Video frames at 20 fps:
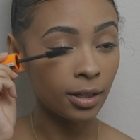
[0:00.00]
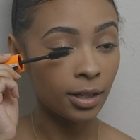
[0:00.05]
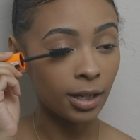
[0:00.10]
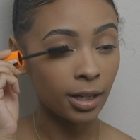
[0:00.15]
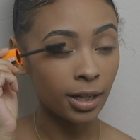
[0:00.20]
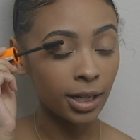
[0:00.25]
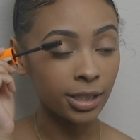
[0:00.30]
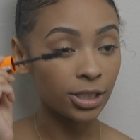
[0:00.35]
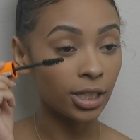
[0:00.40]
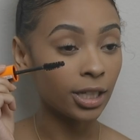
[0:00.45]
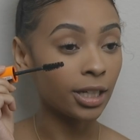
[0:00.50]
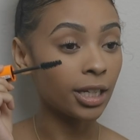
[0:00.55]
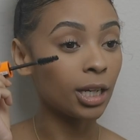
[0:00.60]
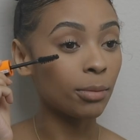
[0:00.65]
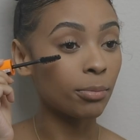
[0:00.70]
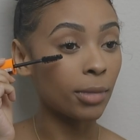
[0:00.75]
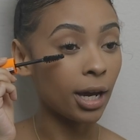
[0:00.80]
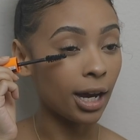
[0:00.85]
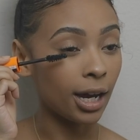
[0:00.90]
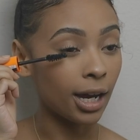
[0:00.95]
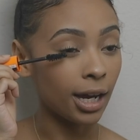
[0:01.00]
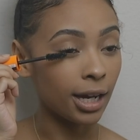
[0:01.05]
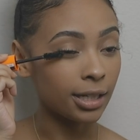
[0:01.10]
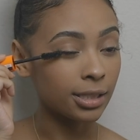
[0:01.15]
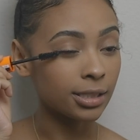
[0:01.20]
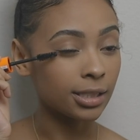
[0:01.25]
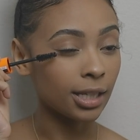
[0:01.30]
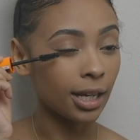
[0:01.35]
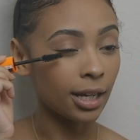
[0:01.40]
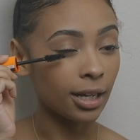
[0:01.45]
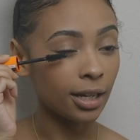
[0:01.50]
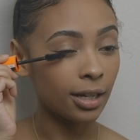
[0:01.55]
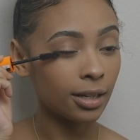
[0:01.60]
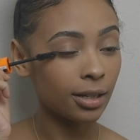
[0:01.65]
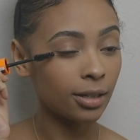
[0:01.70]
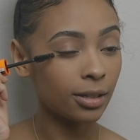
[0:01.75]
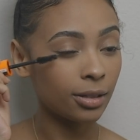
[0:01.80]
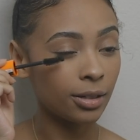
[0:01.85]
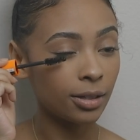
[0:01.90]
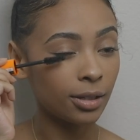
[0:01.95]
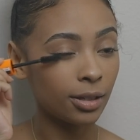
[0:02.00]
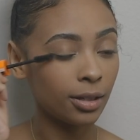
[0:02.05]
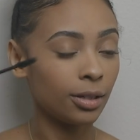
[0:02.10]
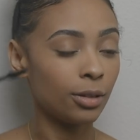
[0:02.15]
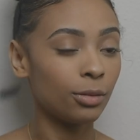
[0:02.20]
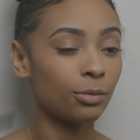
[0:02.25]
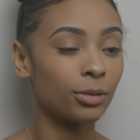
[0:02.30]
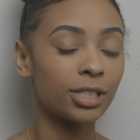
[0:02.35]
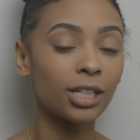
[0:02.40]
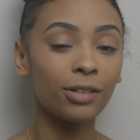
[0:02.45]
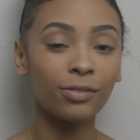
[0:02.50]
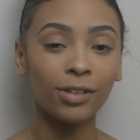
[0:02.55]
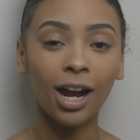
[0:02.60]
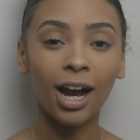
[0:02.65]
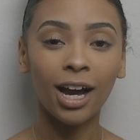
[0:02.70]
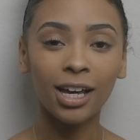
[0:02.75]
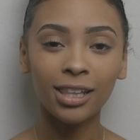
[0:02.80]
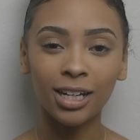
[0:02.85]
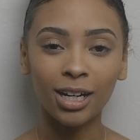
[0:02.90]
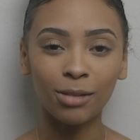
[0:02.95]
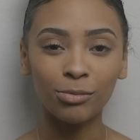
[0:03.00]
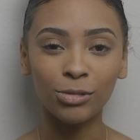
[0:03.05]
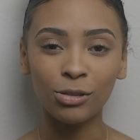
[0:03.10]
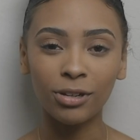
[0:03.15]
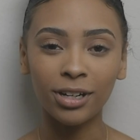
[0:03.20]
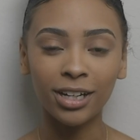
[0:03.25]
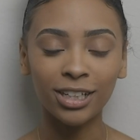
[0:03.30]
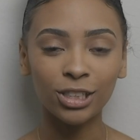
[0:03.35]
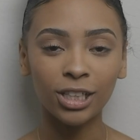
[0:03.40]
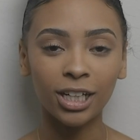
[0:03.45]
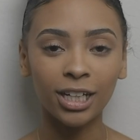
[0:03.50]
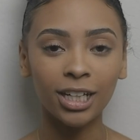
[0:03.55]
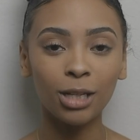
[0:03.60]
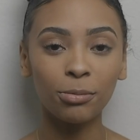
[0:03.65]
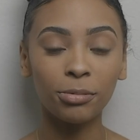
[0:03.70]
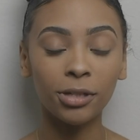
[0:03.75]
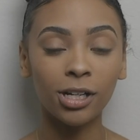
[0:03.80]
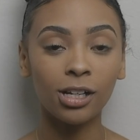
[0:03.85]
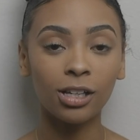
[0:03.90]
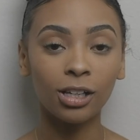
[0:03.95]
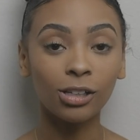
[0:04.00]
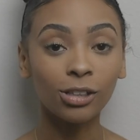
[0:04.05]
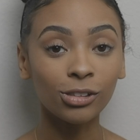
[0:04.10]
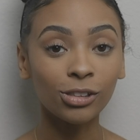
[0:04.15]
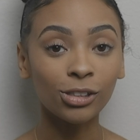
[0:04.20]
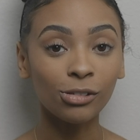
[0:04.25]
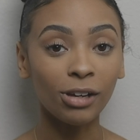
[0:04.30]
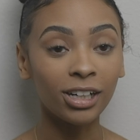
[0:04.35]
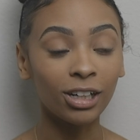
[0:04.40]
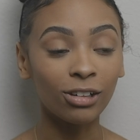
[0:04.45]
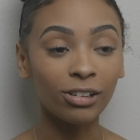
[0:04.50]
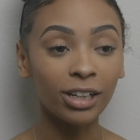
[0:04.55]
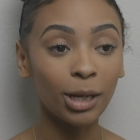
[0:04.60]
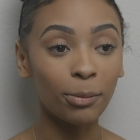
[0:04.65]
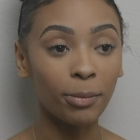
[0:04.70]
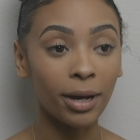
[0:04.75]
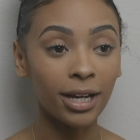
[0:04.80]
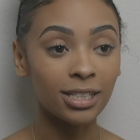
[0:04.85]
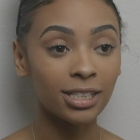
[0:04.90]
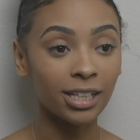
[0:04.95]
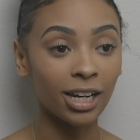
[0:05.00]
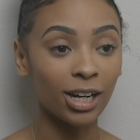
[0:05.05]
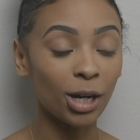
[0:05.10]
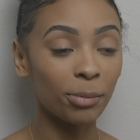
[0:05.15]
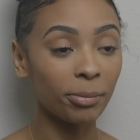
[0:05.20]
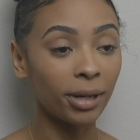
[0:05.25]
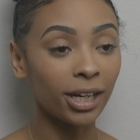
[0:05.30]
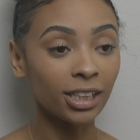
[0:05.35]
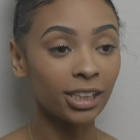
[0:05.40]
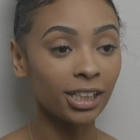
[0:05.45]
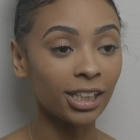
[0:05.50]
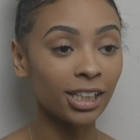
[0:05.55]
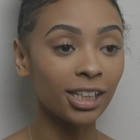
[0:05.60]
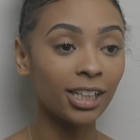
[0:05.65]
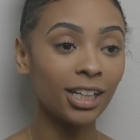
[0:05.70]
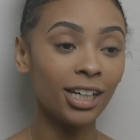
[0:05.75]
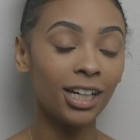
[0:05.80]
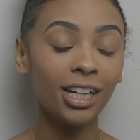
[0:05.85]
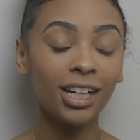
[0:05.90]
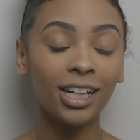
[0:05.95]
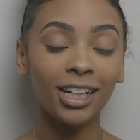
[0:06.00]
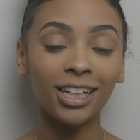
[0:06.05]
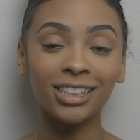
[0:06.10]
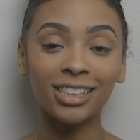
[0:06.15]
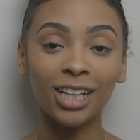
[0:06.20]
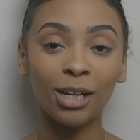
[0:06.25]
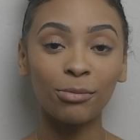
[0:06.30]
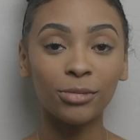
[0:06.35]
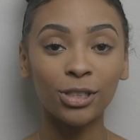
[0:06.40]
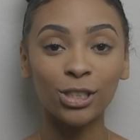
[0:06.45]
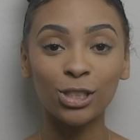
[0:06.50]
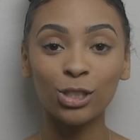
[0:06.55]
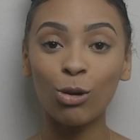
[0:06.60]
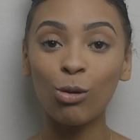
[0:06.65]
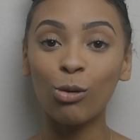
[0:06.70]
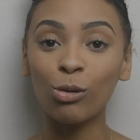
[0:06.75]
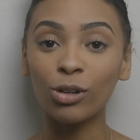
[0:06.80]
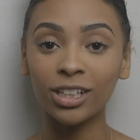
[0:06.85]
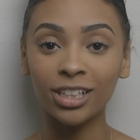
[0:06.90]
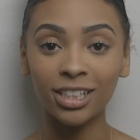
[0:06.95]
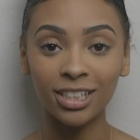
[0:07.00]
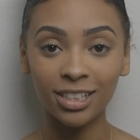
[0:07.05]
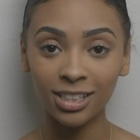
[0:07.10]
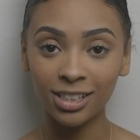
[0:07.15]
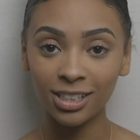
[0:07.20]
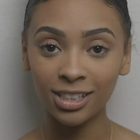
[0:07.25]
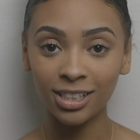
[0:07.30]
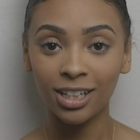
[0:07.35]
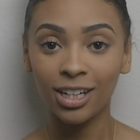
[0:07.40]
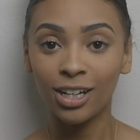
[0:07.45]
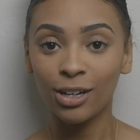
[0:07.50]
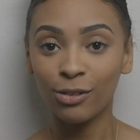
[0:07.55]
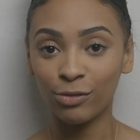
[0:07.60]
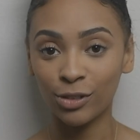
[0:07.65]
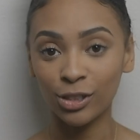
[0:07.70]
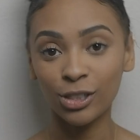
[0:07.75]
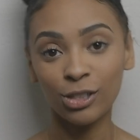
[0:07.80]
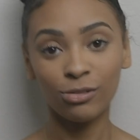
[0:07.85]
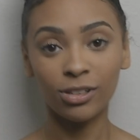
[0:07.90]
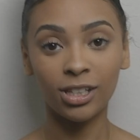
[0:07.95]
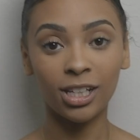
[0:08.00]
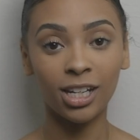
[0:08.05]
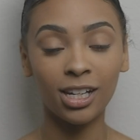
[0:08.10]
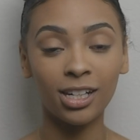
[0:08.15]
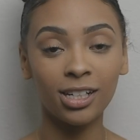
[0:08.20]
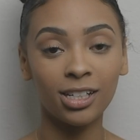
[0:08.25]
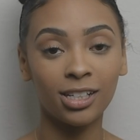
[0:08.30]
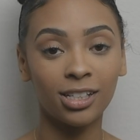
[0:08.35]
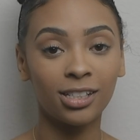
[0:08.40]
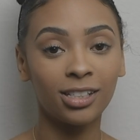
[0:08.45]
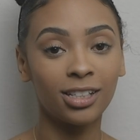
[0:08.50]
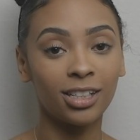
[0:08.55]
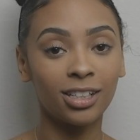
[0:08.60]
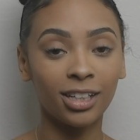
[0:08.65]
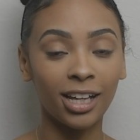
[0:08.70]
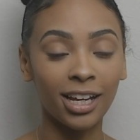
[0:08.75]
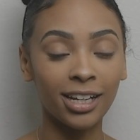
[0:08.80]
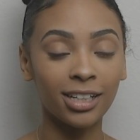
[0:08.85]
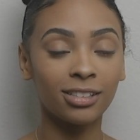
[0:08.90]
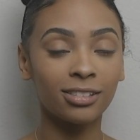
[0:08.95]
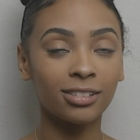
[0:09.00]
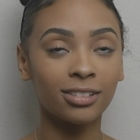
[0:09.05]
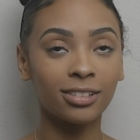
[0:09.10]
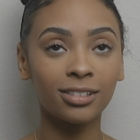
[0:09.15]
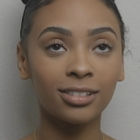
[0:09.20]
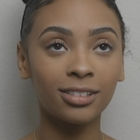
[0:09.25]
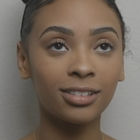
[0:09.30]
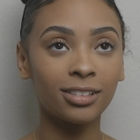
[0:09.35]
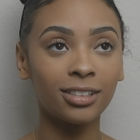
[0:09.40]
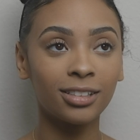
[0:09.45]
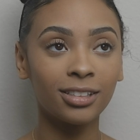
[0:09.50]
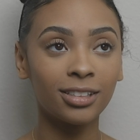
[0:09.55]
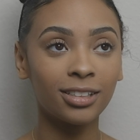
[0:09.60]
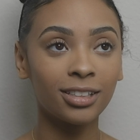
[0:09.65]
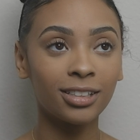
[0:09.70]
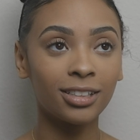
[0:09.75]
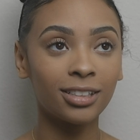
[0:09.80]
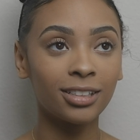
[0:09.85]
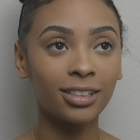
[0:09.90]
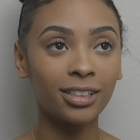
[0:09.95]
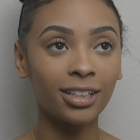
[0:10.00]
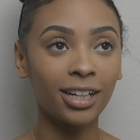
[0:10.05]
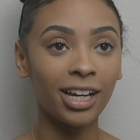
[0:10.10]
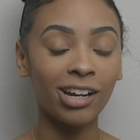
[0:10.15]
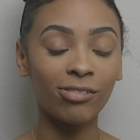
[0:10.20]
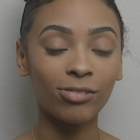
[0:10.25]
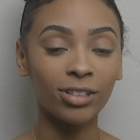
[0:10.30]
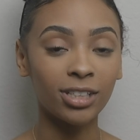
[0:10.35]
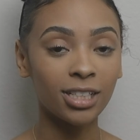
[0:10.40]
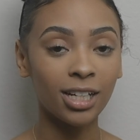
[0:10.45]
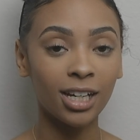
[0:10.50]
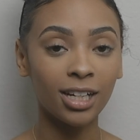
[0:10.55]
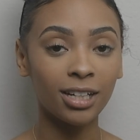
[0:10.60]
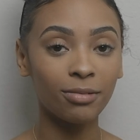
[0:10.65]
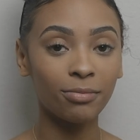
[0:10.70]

And I try to keep my eyes, like, whichever eye that I'm doing, I try to keep it closed so I don't get mascara on my lid, because I'm notorious for doing that, like, every time.